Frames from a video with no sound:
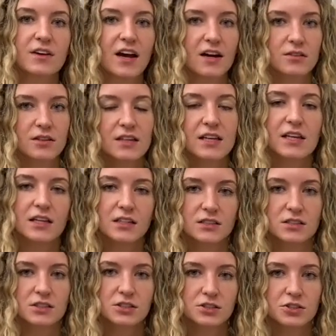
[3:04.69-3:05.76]
how the heat
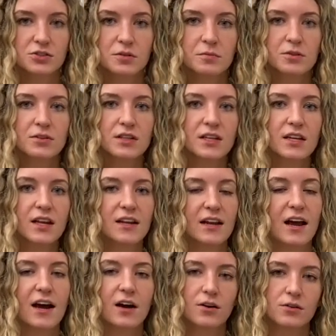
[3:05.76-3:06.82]
is distributed and
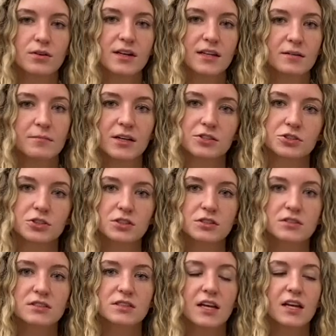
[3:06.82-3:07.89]
how it
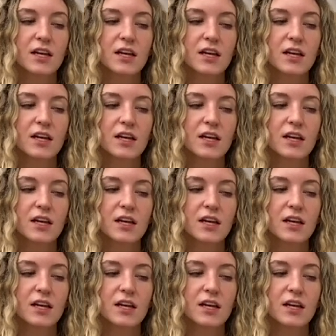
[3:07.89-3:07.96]
measures.